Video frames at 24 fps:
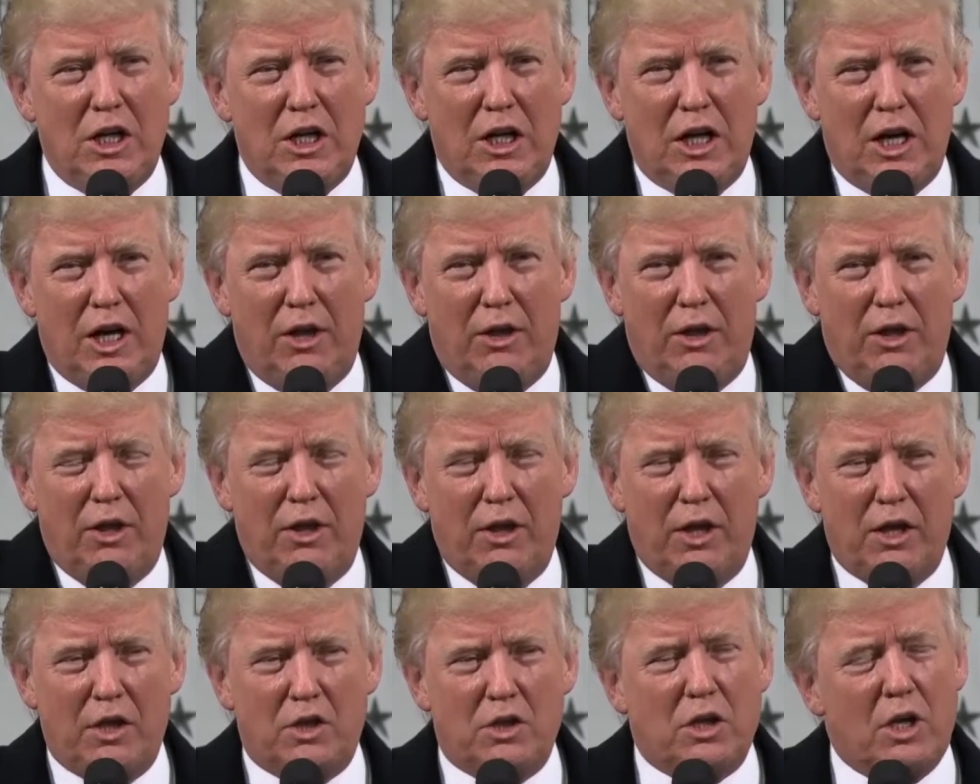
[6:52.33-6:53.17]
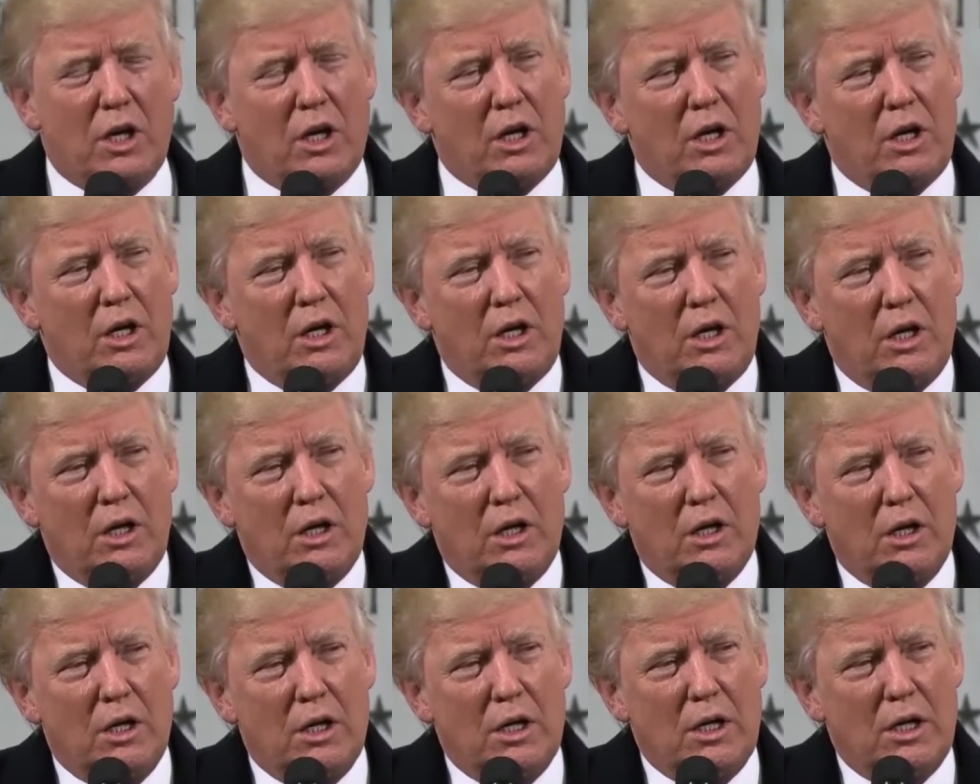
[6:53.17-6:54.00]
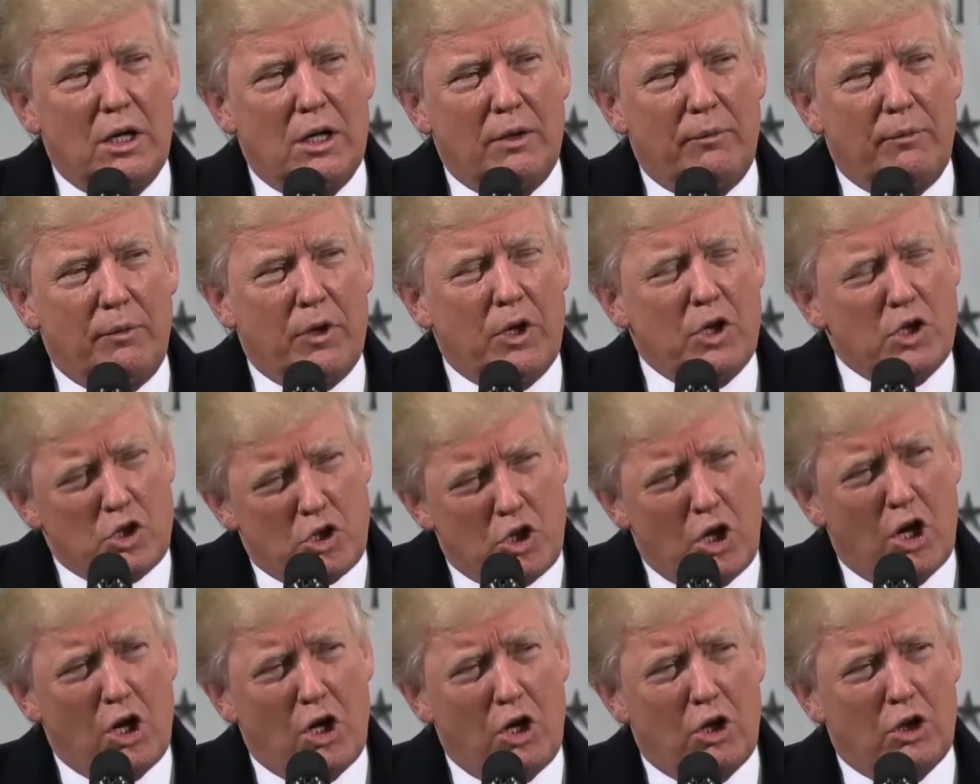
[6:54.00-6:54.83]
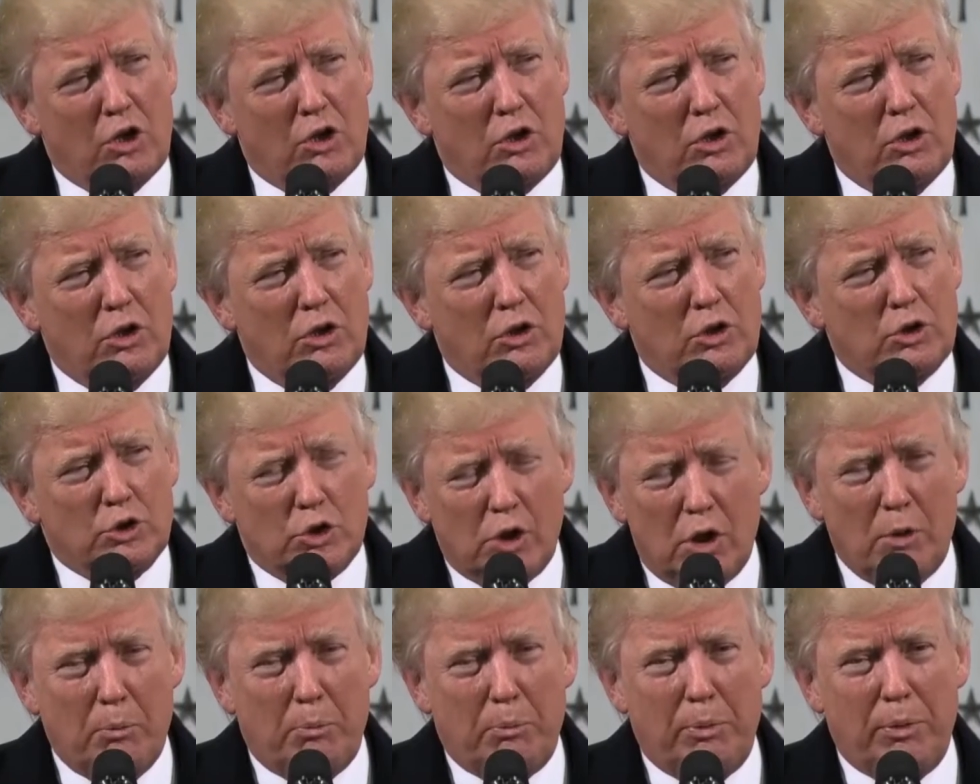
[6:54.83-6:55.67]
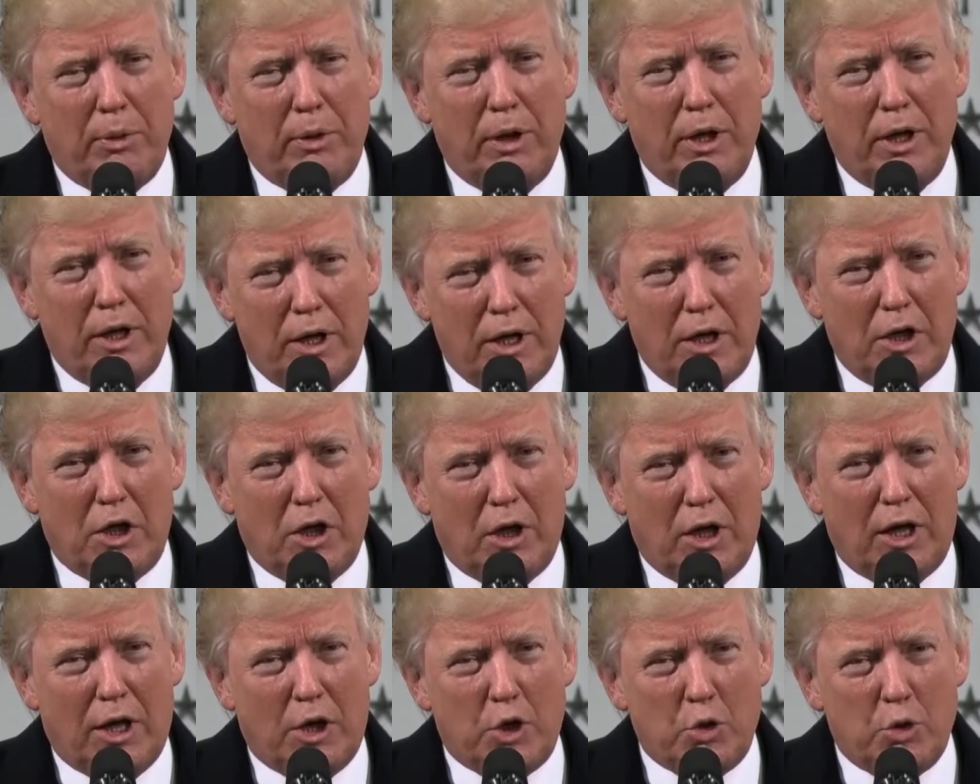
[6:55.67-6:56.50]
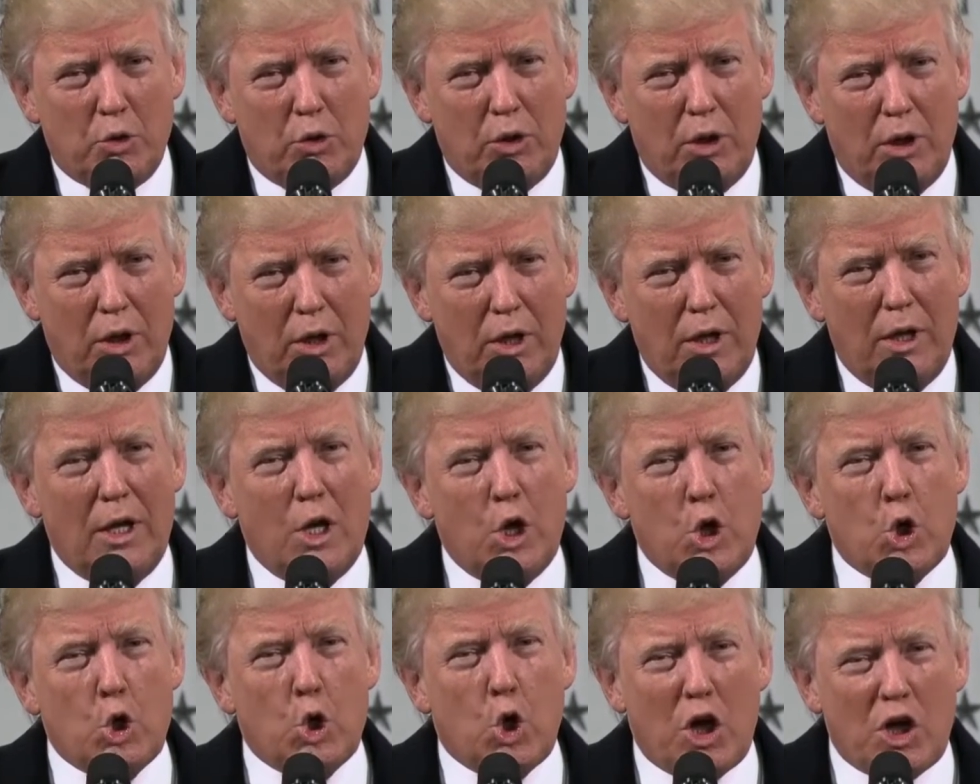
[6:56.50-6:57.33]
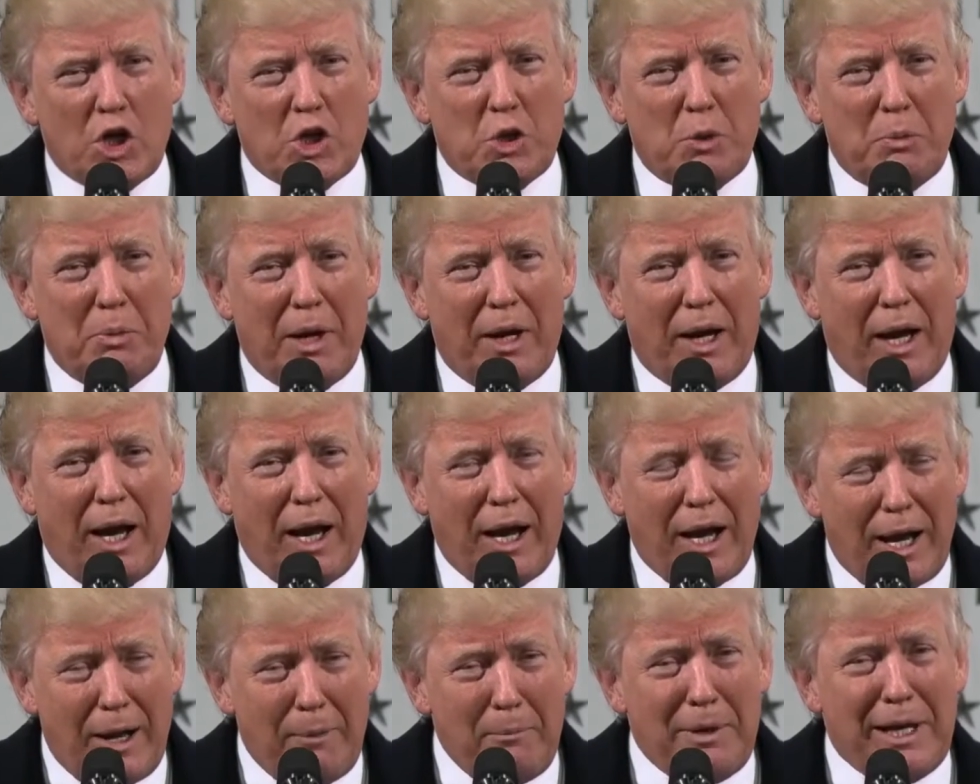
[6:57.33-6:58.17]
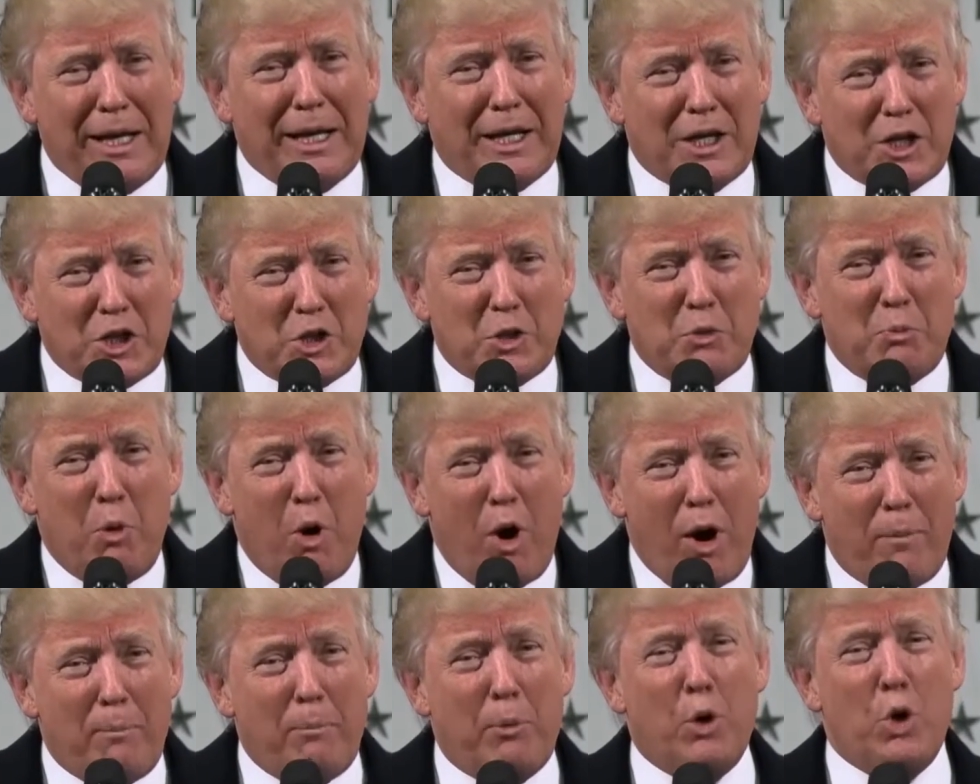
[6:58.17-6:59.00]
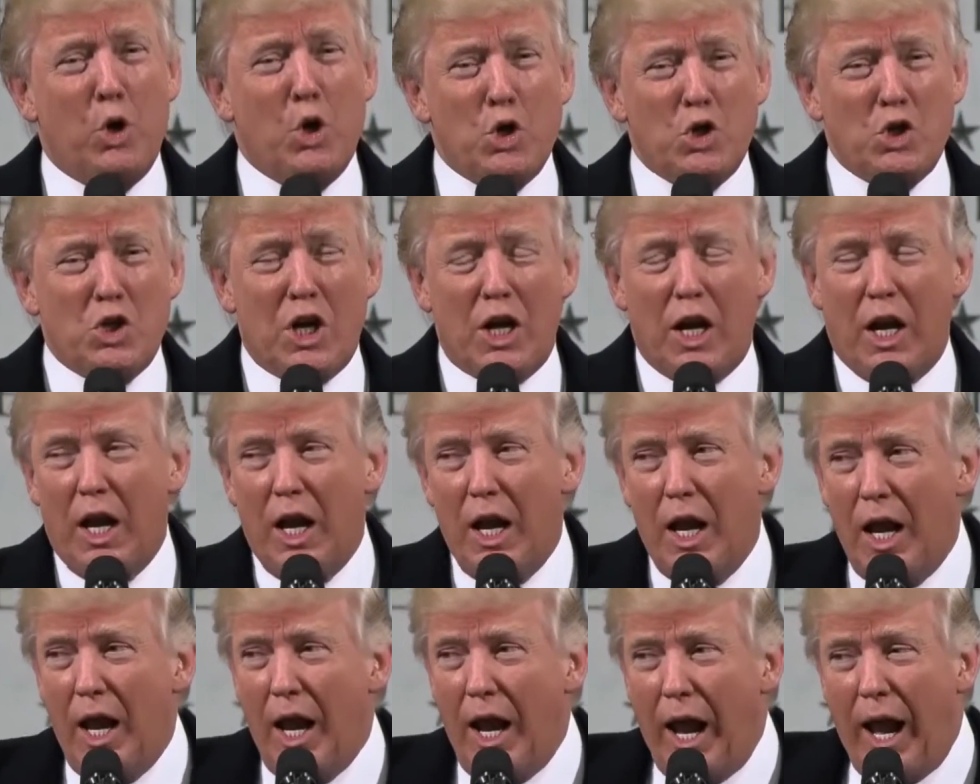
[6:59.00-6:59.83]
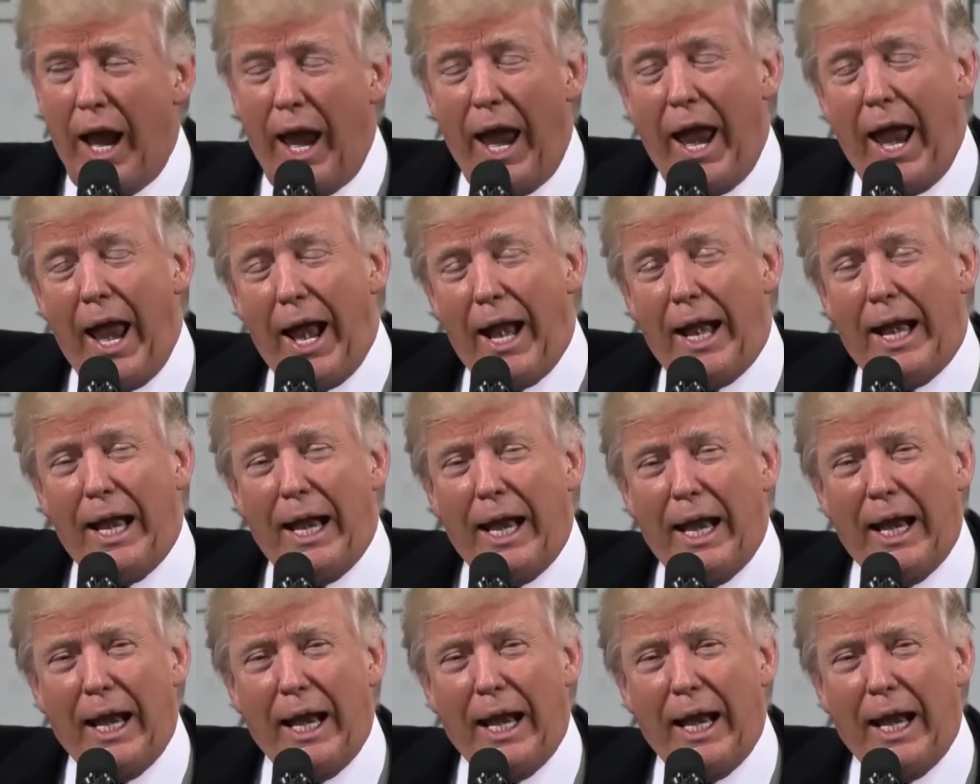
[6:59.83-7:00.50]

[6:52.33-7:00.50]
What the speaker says: And then they say, there's Donald Trump, an intellectual. Trust me, I'm like a smart person. And